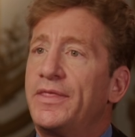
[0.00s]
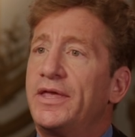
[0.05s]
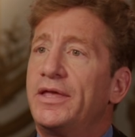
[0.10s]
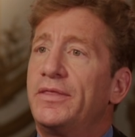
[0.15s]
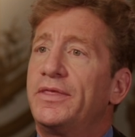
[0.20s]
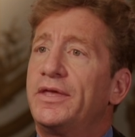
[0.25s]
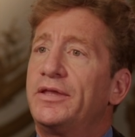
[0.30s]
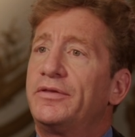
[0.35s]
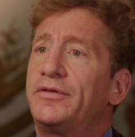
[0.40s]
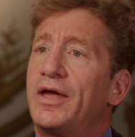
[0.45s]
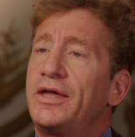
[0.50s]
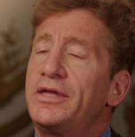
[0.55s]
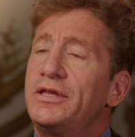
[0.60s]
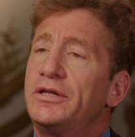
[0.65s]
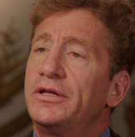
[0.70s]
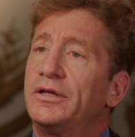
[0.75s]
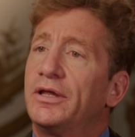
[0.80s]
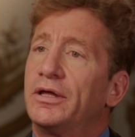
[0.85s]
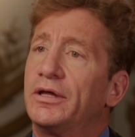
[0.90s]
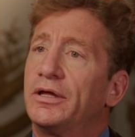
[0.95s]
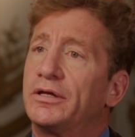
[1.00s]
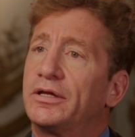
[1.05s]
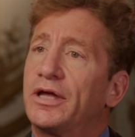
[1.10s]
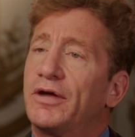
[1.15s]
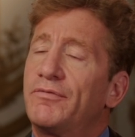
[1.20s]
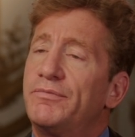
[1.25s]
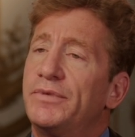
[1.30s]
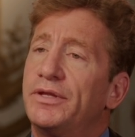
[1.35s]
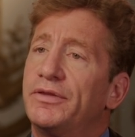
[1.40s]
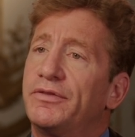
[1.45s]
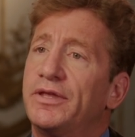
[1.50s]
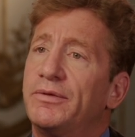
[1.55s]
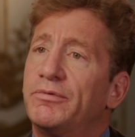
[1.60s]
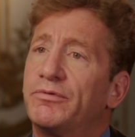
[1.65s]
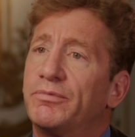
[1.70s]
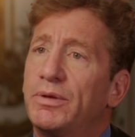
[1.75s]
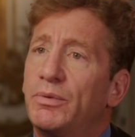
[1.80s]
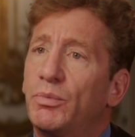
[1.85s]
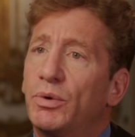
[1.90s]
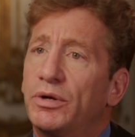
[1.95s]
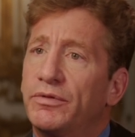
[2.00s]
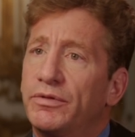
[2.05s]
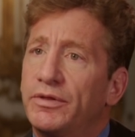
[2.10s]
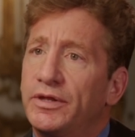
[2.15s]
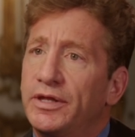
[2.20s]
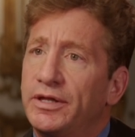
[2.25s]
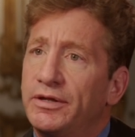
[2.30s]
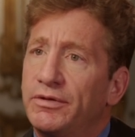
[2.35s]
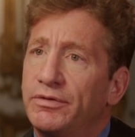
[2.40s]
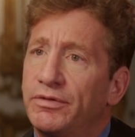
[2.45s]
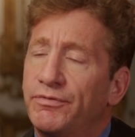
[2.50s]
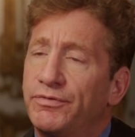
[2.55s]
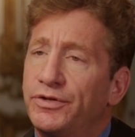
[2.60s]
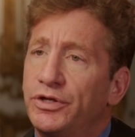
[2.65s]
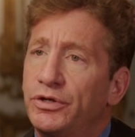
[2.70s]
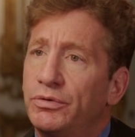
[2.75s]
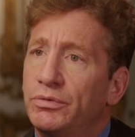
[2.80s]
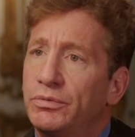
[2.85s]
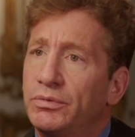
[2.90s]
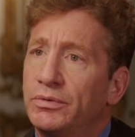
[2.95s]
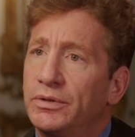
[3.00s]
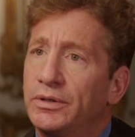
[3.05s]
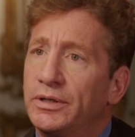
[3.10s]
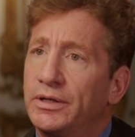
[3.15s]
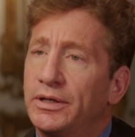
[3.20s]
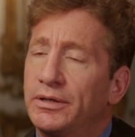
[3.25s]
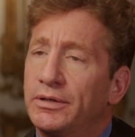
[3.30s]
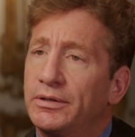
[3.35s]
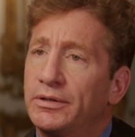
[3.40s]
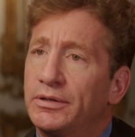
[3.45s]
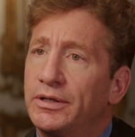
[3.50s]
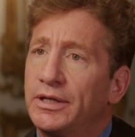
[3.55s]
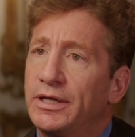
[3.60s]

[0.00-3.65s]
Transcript: And the, the Italian uh, government seems to be one of the the few uh,